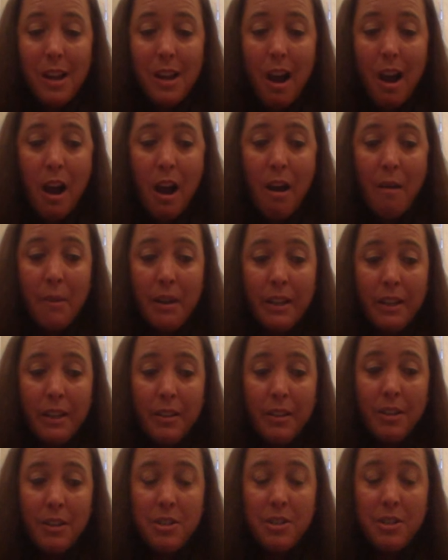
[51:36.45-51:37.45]
I
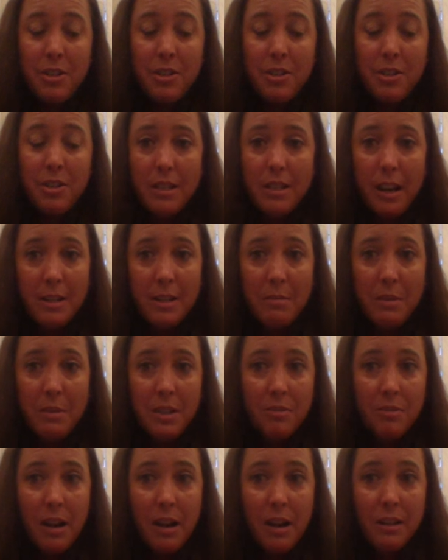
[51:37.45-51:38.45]
encourage you to contact me
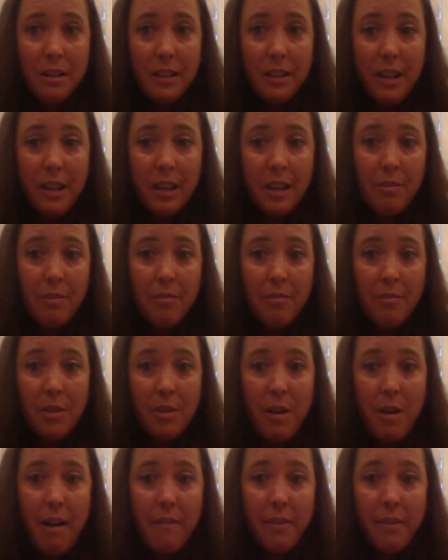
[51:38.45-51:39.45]
directly if
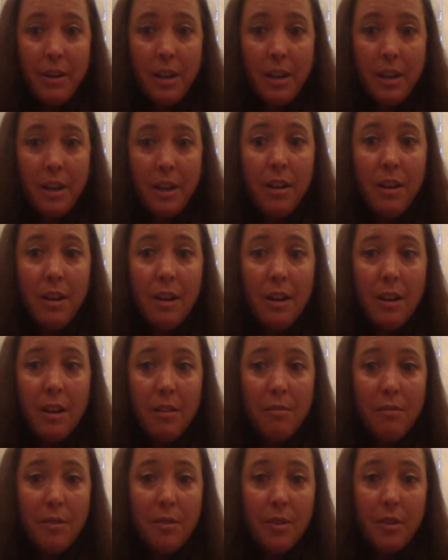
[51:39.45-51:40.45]
you have any
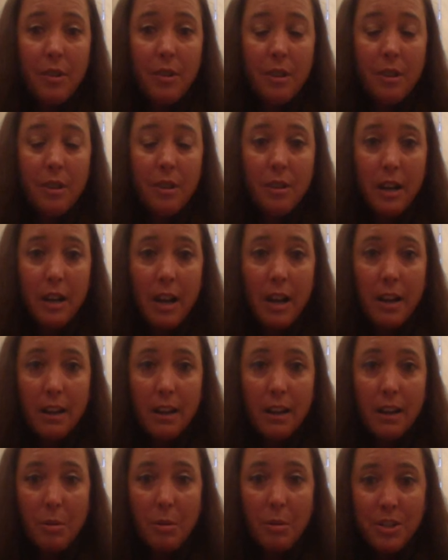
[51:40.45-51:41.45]

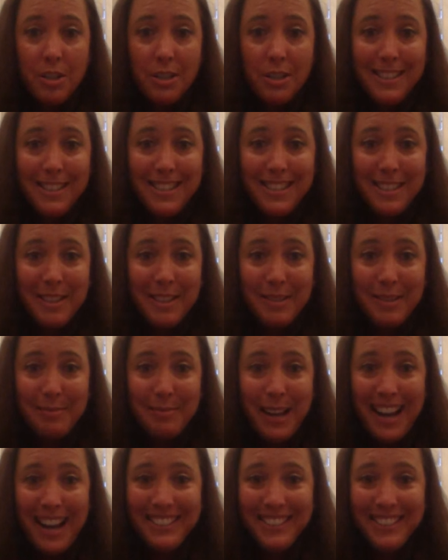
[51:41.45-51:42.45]
further questions. And
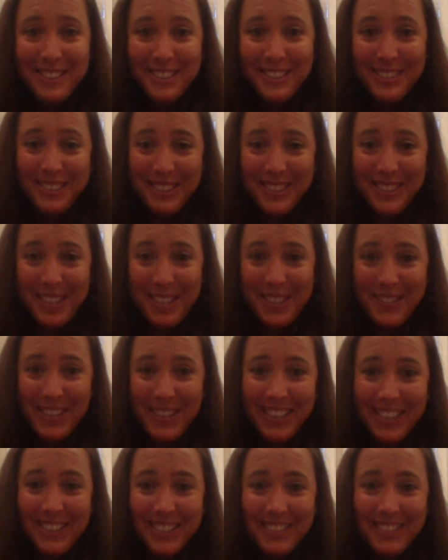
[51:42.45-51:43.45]
Matt, do you want to take it
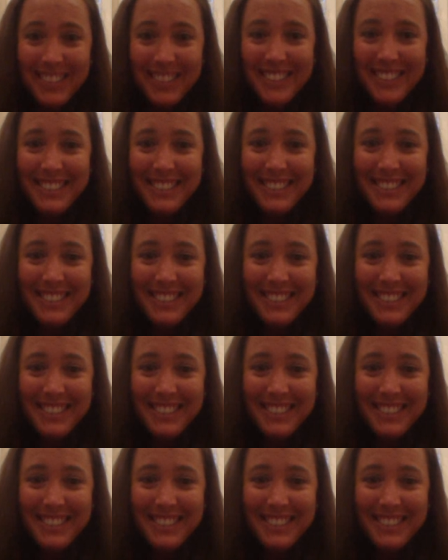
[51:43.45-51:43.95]
back over?